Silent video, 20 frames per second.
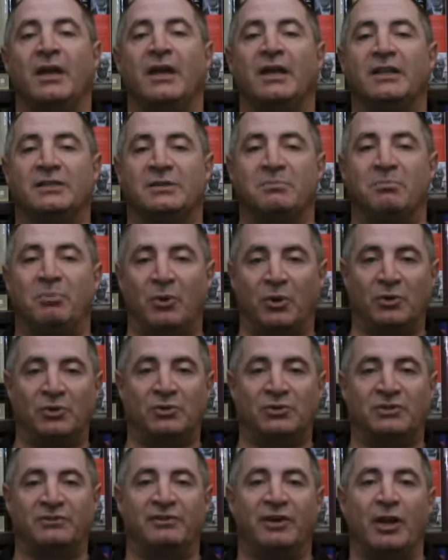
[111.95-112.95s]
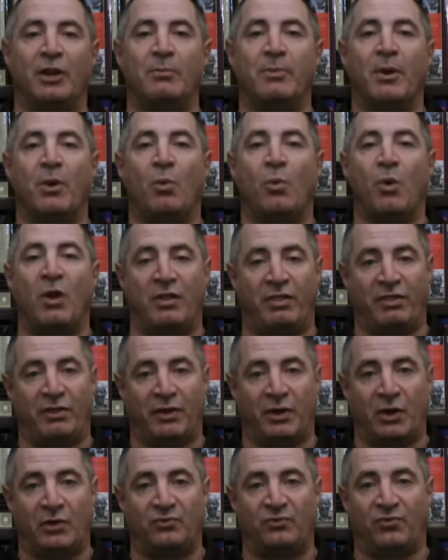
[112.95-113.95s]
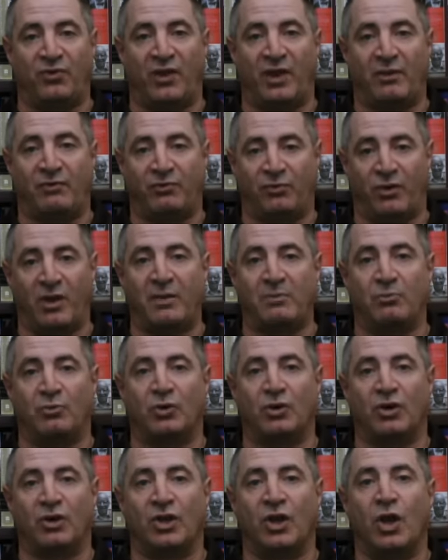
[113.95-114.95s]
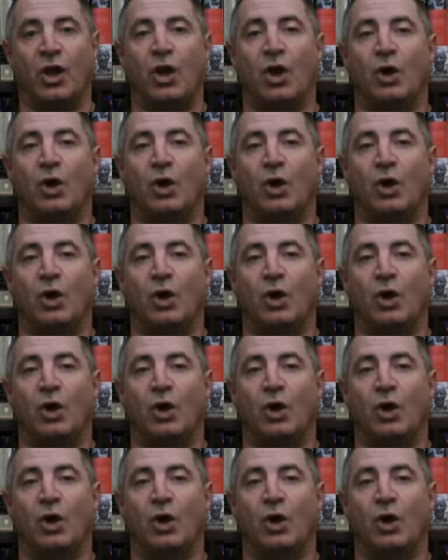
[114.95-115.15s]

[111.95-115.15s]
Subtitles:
it's important to develop a well-thought-out framework